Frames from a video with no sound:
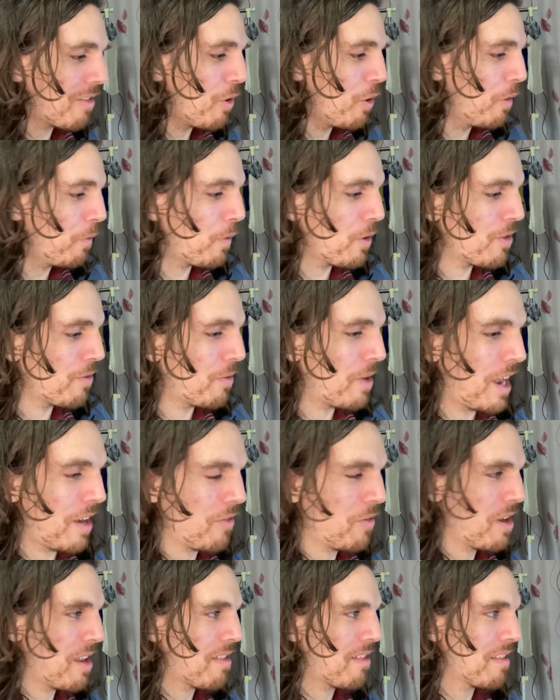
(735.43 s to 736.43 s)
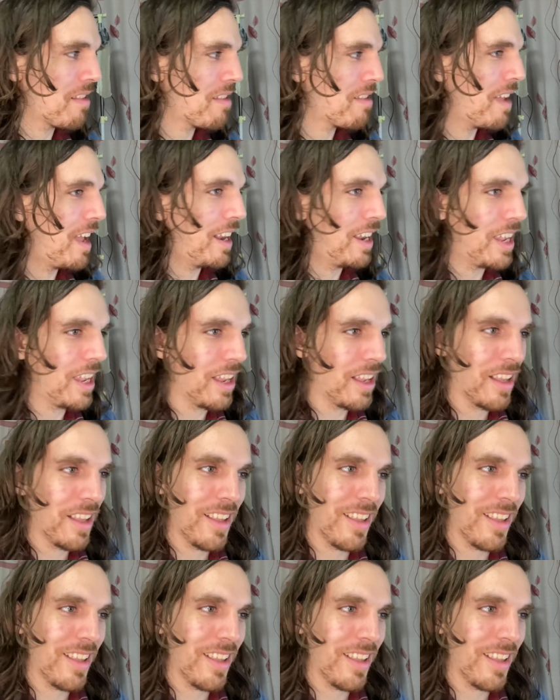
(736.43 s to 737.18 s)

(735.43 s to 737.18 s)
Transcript: or for the right reasons and get